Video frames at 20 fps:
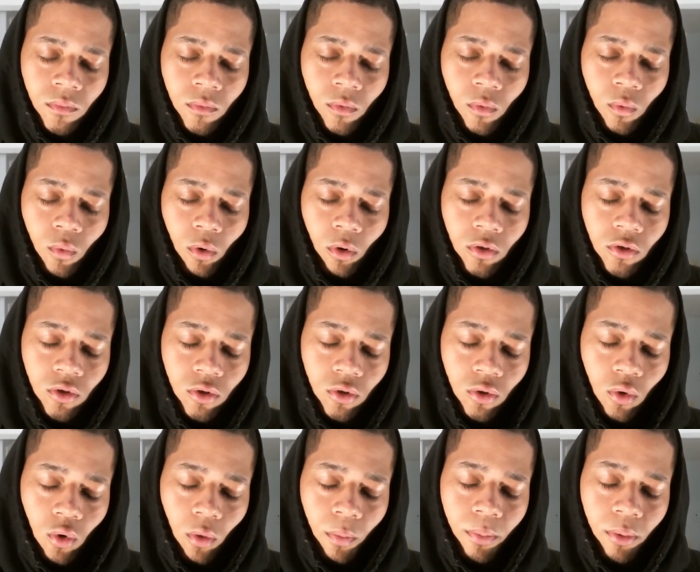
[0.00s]
Whereas
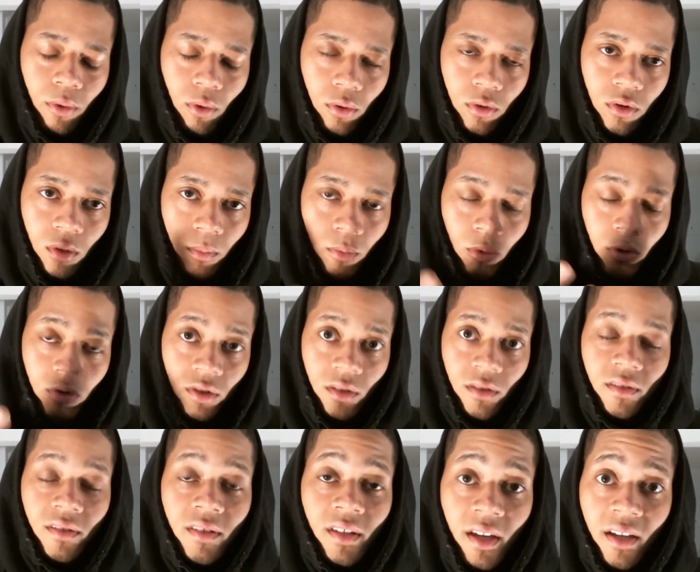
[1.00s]
Scorpio is the most
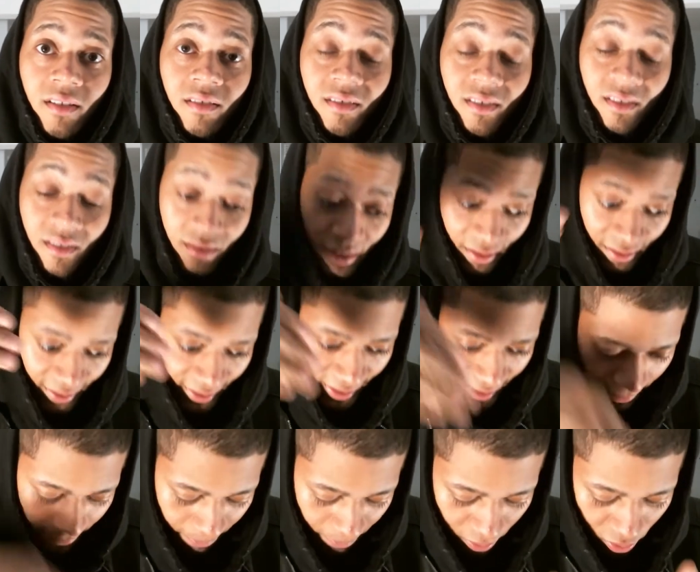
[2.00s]
intense, it's the
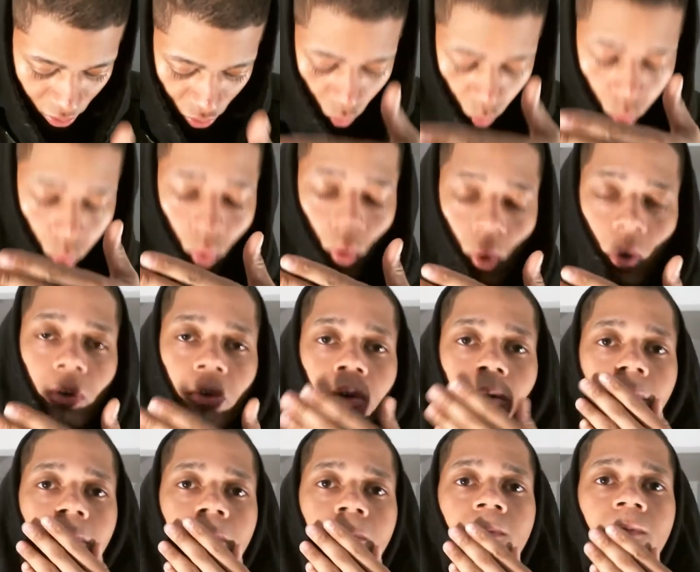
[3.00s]
deepest water.
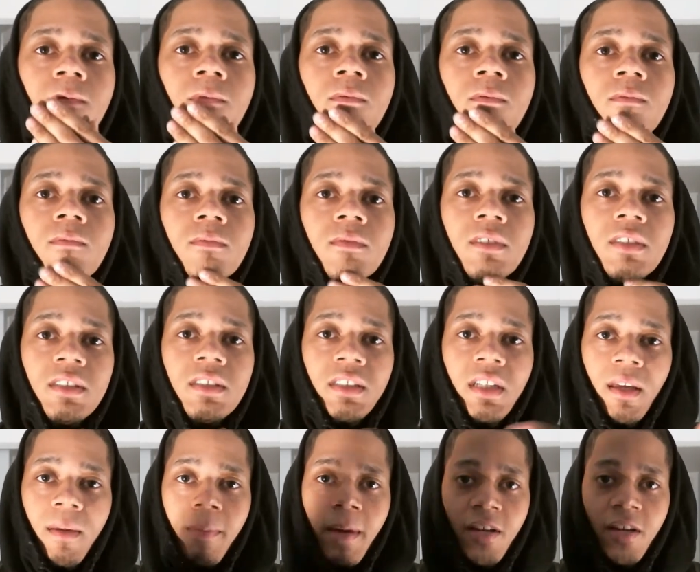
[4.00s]
It's
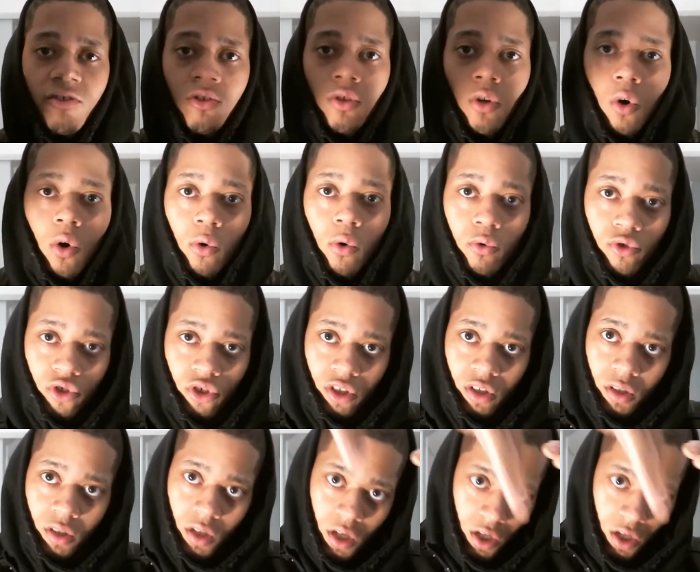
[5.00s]
like, imagine the ocean